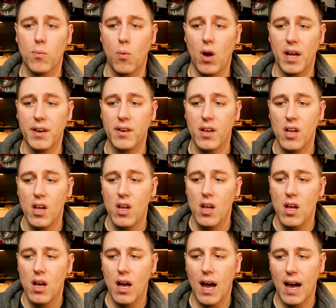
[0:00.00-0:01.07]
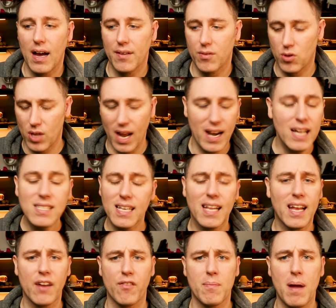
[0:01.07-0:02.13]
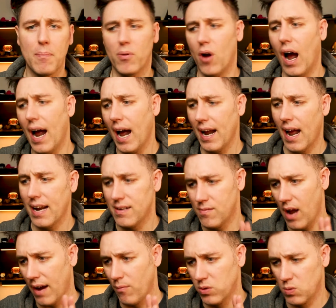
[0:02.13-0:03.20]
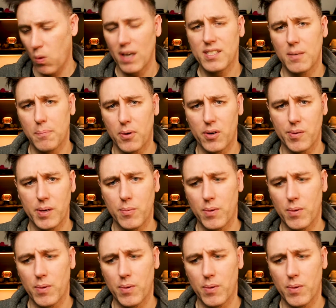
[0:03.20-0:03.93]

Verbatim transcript: one uh, that at least that I can remember. I, I, I was watching Pertwee